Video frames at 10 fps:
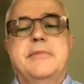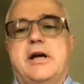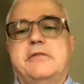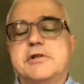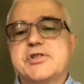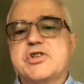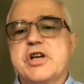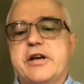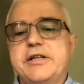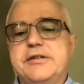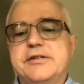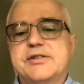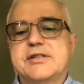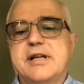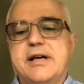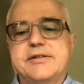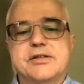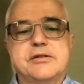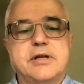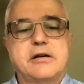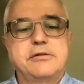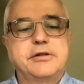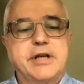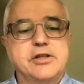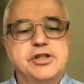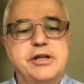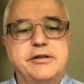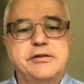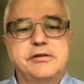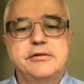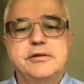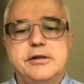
I was sharing the slides, so now you can share your.